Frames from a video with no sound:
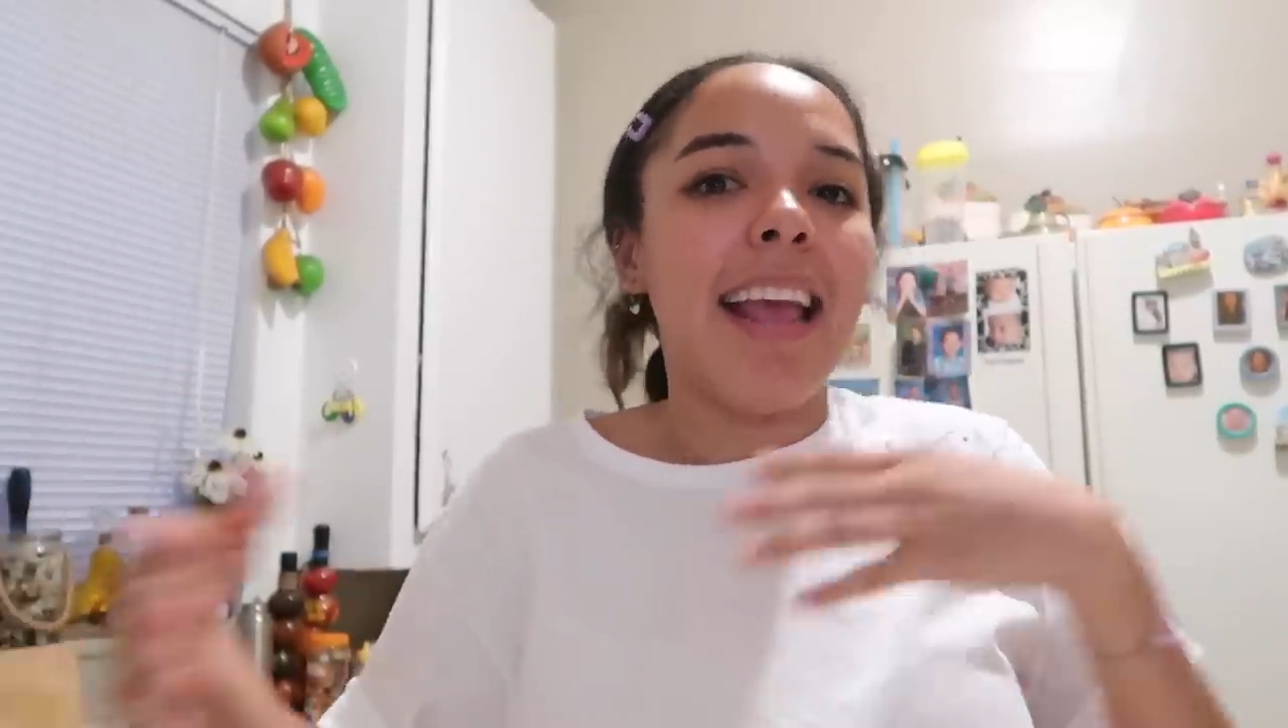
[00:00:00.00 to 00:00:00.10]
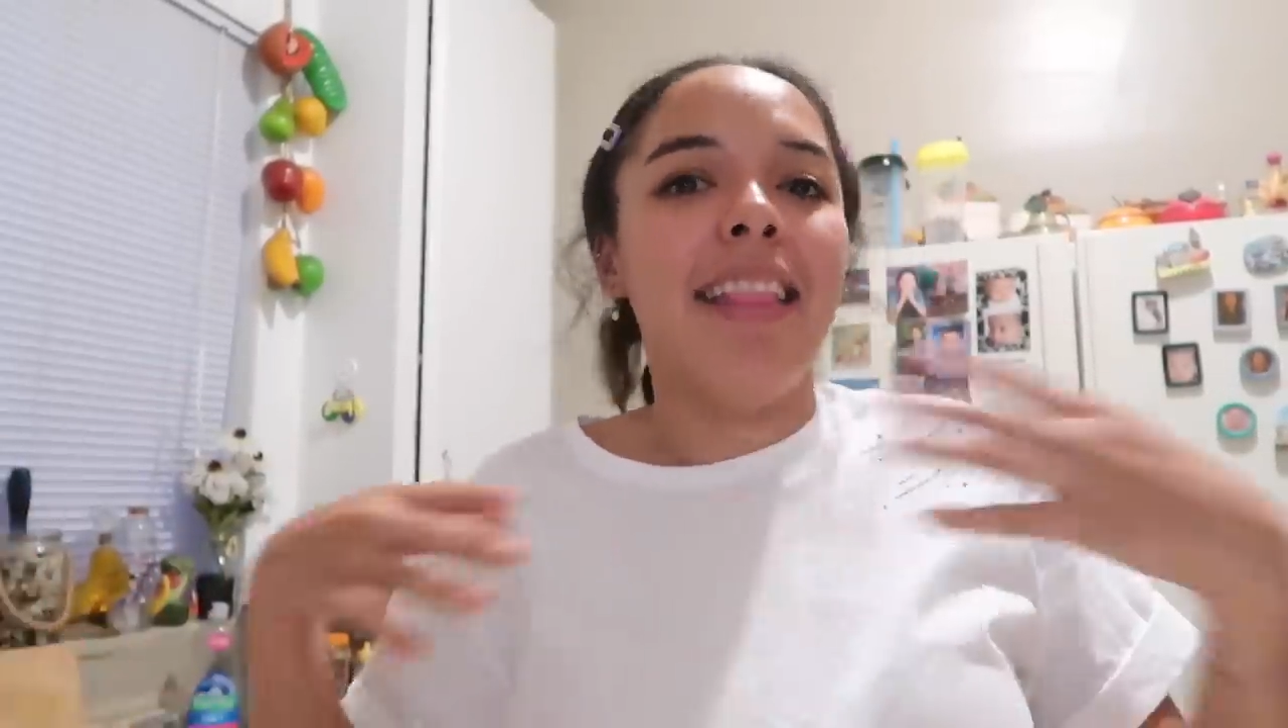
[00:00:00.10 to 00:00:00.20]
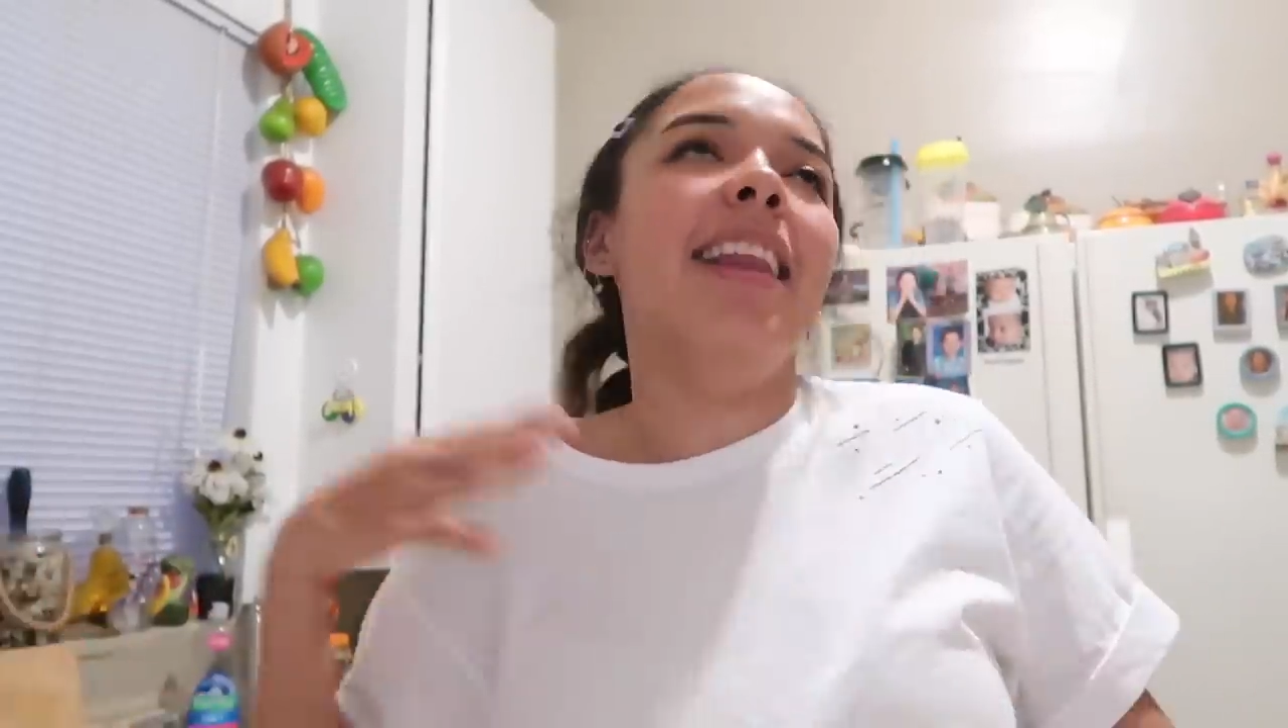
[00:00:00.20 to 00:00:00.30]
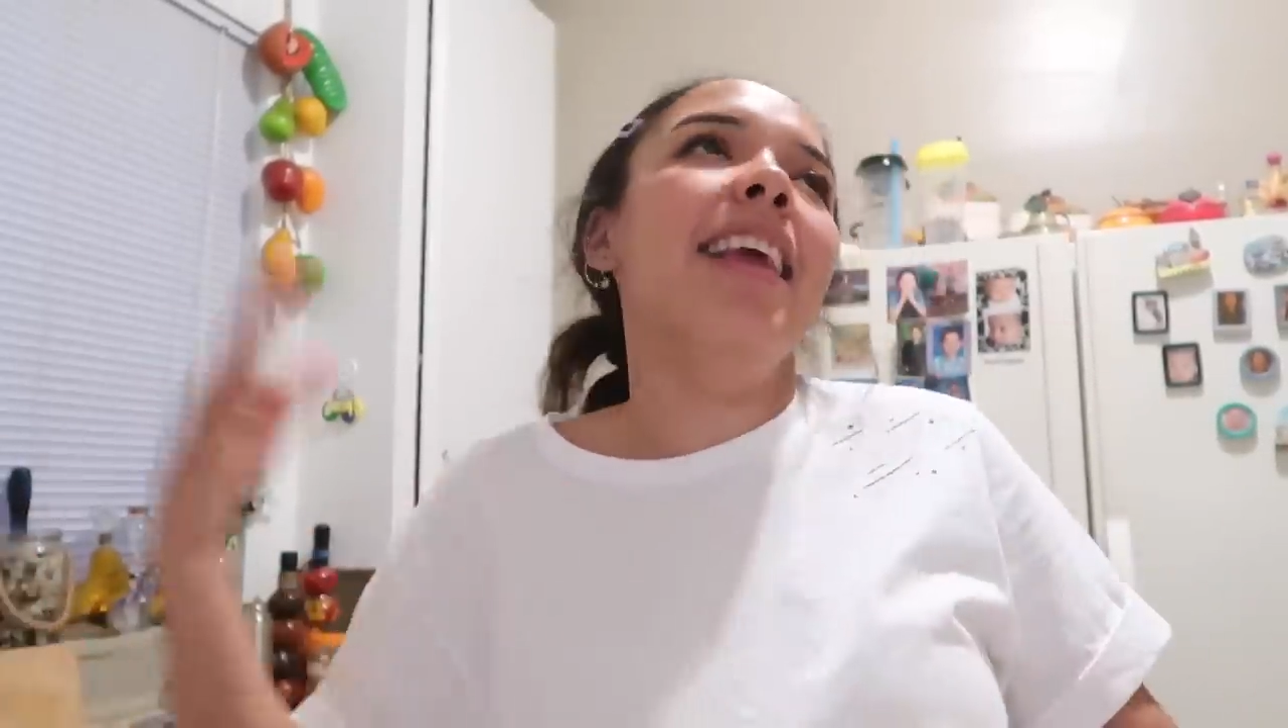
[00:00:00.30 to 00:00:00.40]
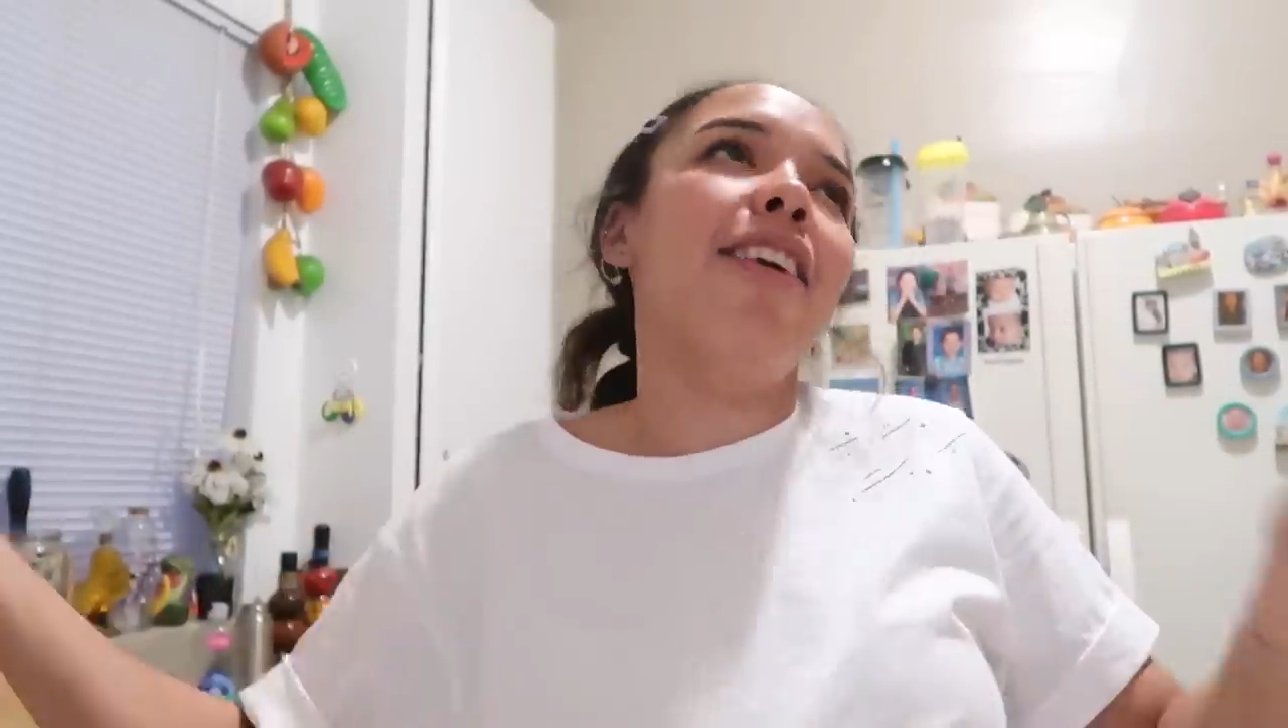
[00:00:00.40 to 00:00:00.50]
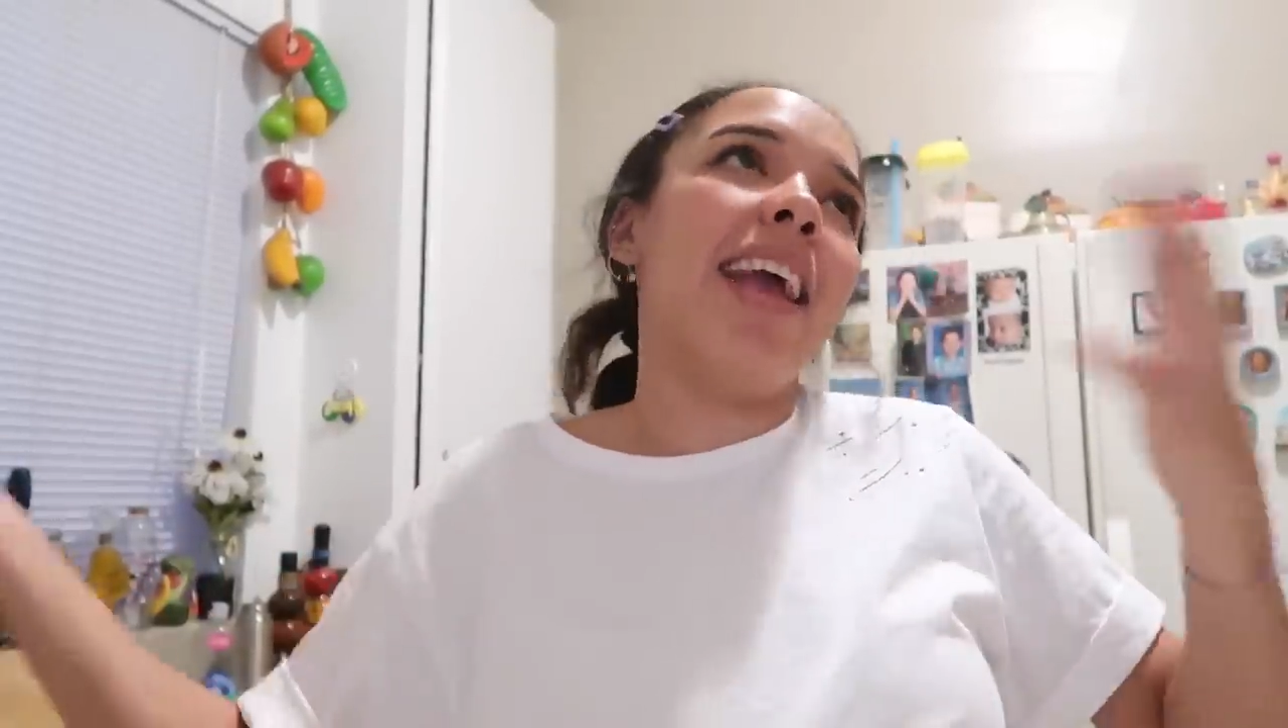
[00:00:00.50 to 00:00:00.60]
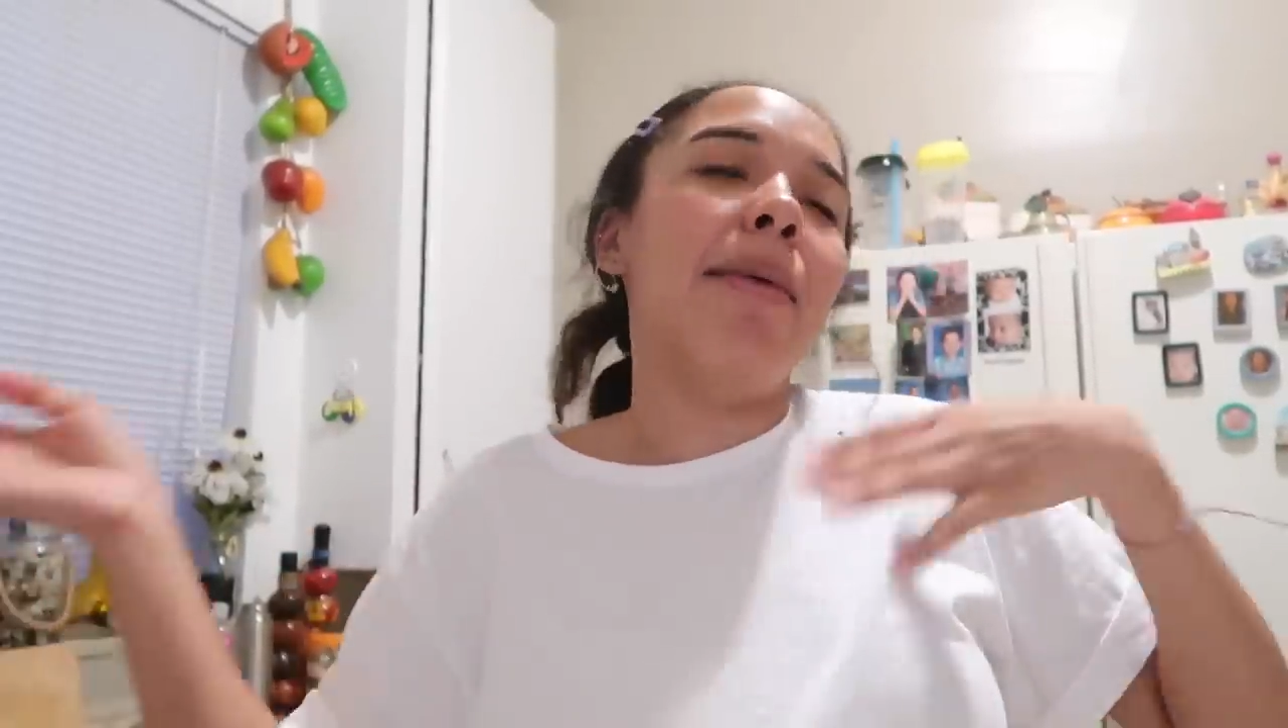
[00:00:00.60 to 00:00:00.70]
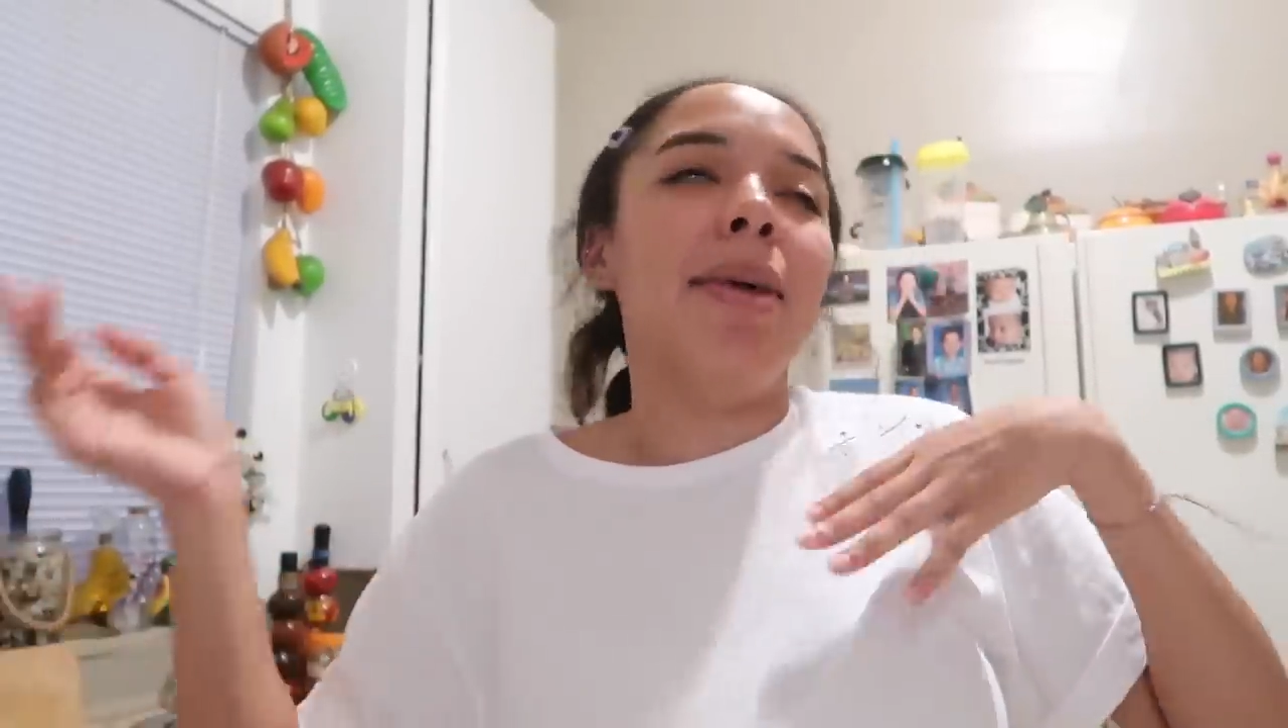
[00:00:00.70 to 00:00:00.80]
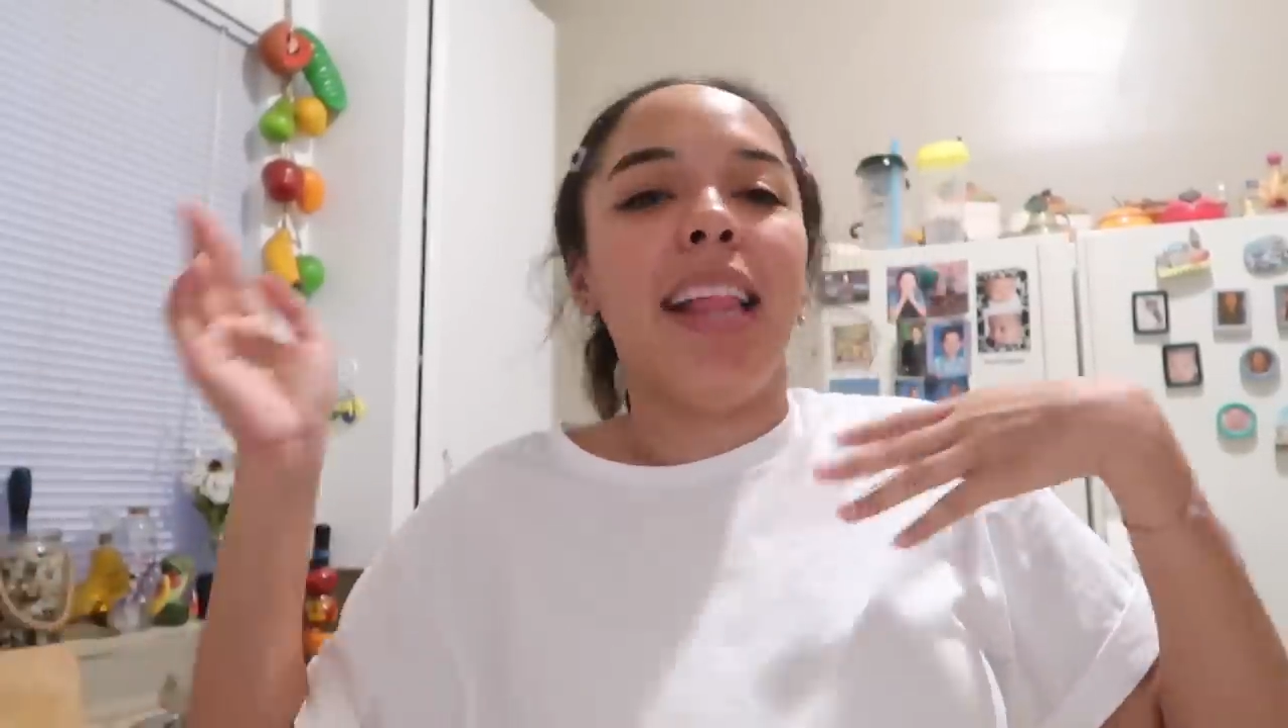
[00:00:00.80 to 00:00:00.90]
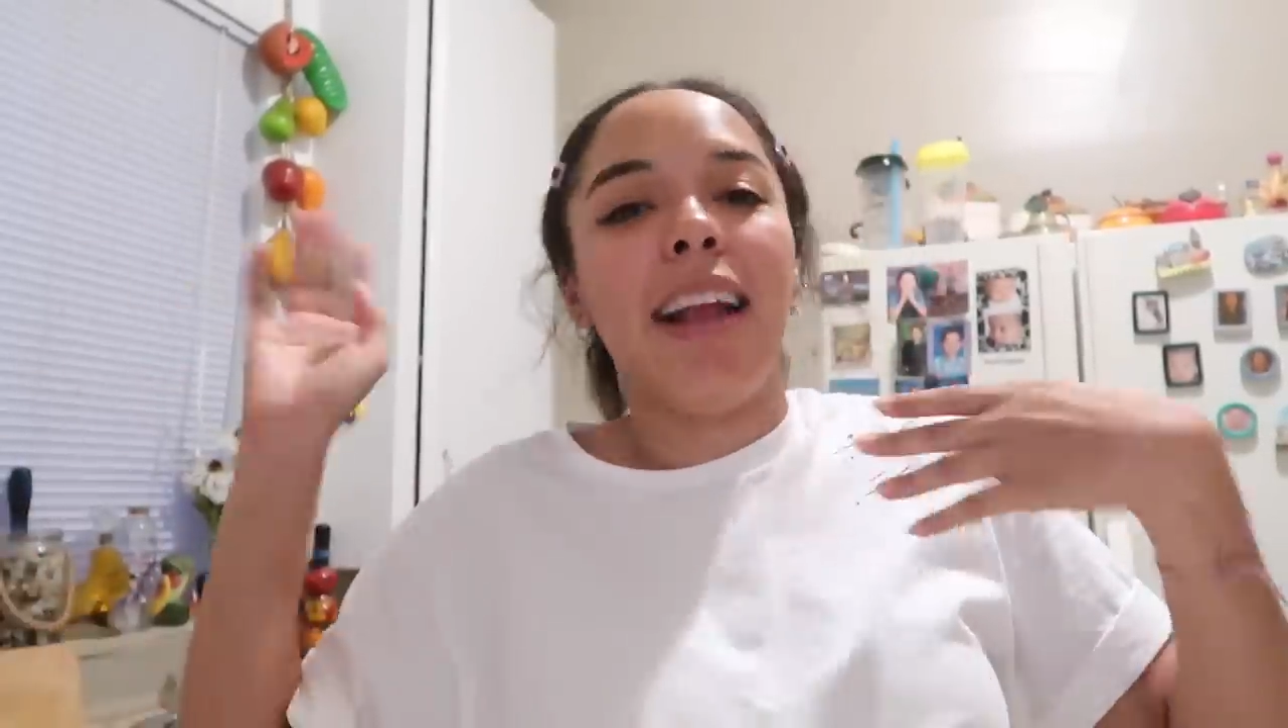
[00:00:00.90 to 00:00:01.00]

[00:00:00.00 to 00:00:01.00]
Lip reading: and then here I am at